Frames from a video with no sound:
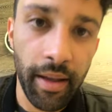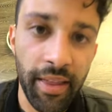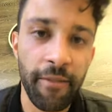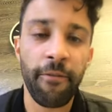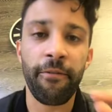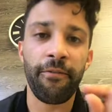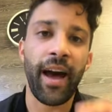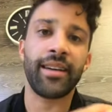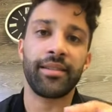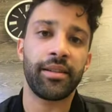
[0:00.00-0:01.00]
the
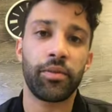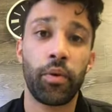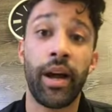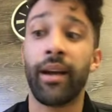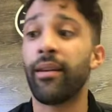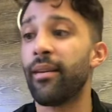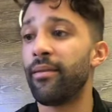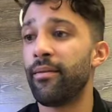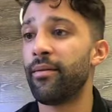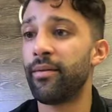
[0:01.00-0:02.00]
fastest way
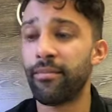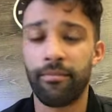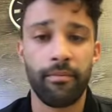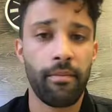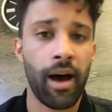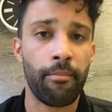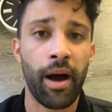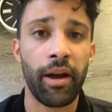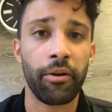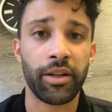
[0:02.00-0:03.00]
on
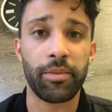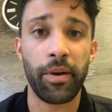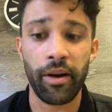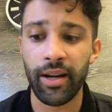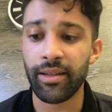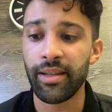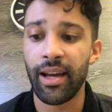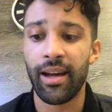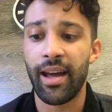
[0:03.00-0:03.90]
my own experience